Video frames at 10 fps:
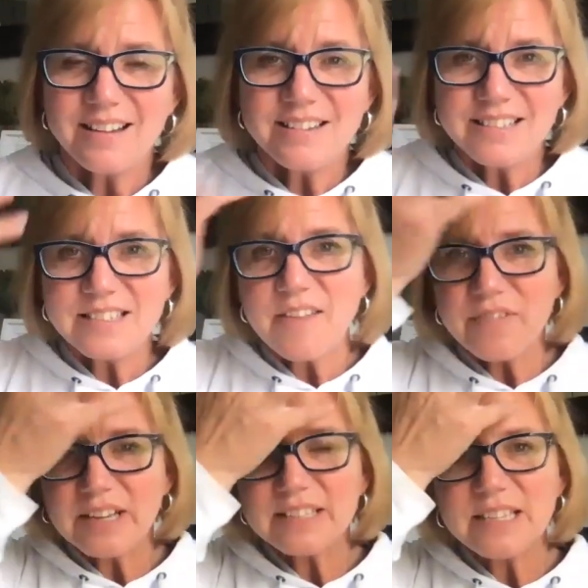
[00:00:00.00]

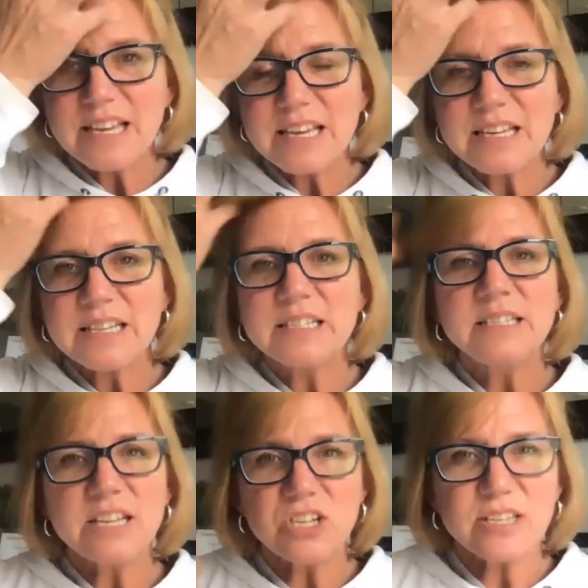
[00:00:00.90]
Suffixes
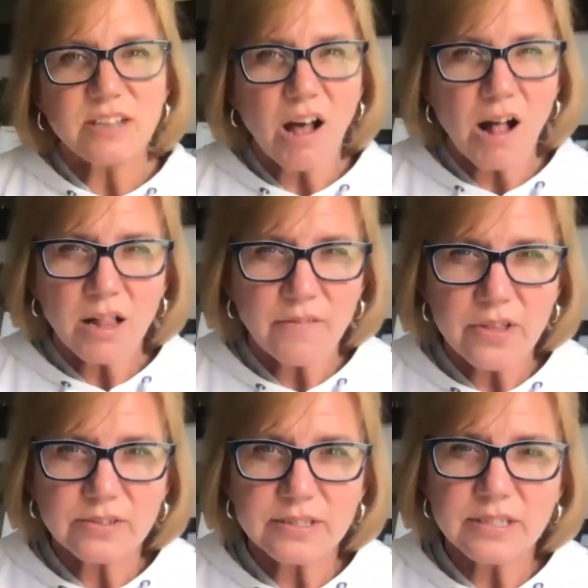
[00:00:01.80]
and just all of
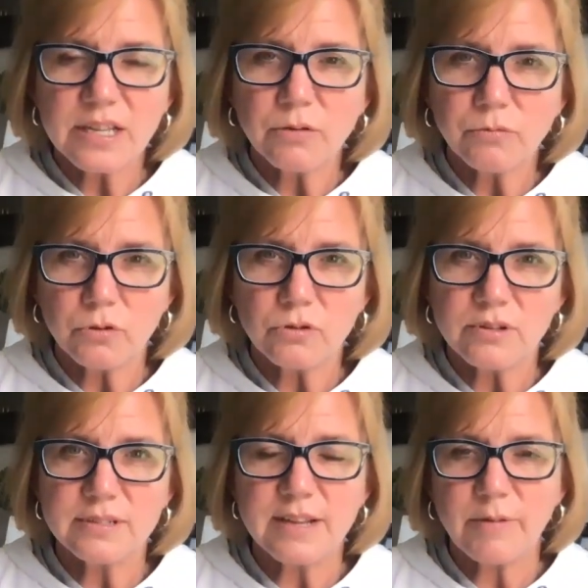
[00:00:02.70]
those little
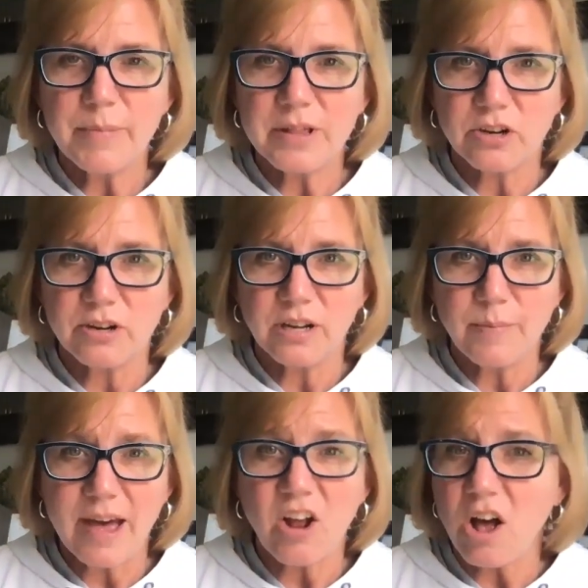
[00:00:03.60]
rules that we've been learning
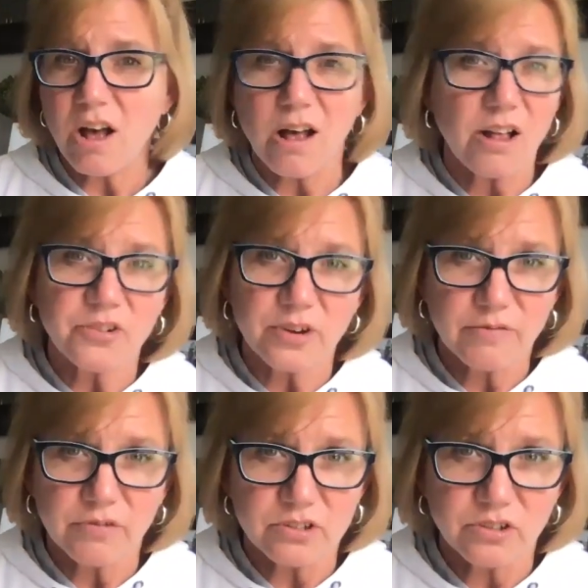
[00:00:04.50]
about all
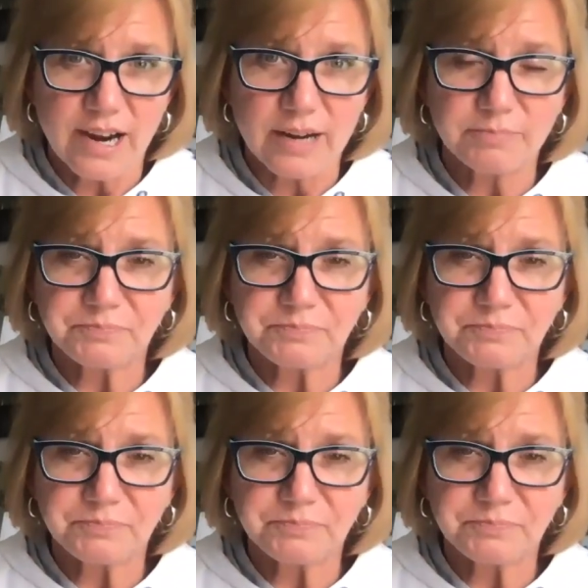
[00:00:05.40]
during first grade.